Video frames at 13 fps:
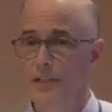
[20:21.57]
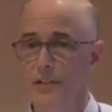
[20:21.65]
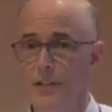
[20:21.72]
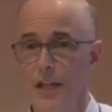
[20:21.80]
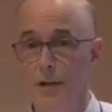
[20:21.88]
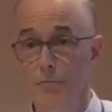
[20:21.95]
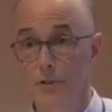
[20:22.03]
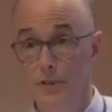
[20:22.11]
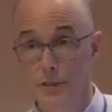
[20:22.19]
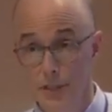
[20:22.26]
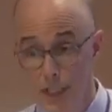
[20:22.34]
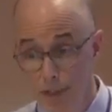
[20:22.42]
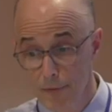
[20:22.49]
So that would
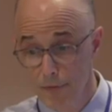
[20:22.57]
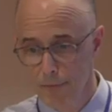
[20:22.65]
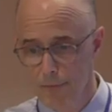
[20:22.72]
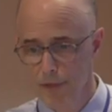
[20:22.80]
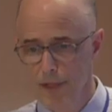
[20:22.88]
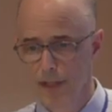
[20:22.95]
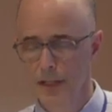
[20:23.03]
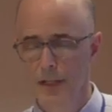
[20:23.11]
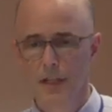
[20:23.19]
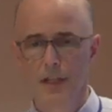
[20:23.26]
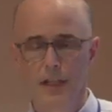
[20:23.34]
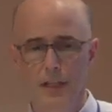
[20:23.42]
seem to be